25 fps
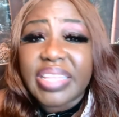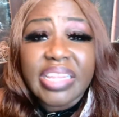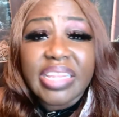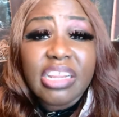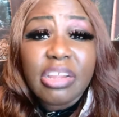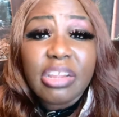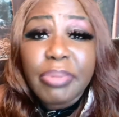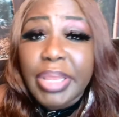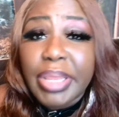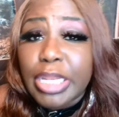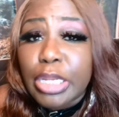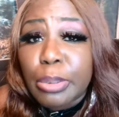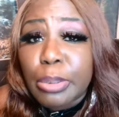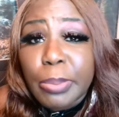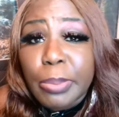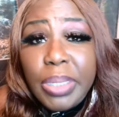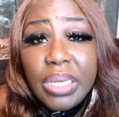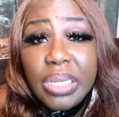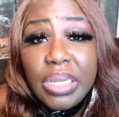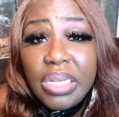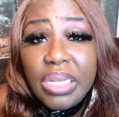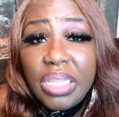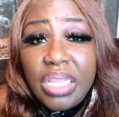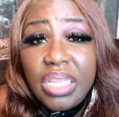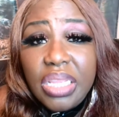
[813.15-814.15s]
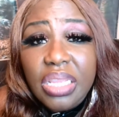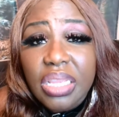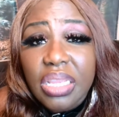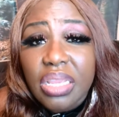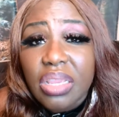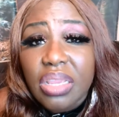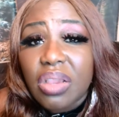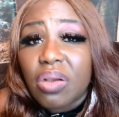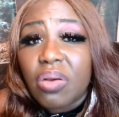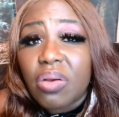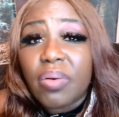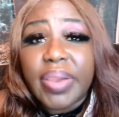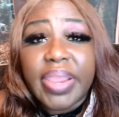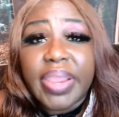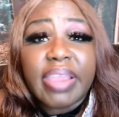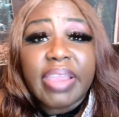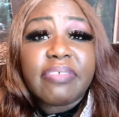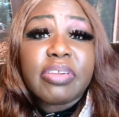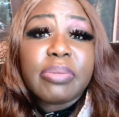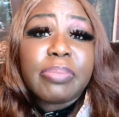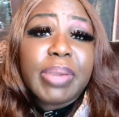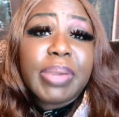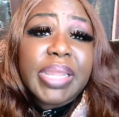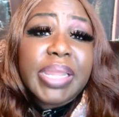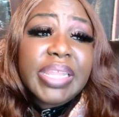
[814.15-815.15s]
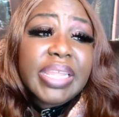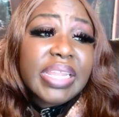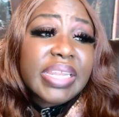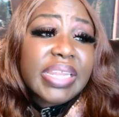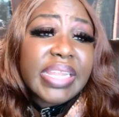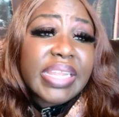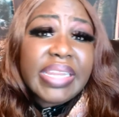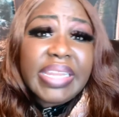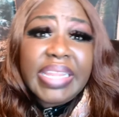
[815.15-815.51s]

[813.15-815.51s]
they don't make no money, or everybody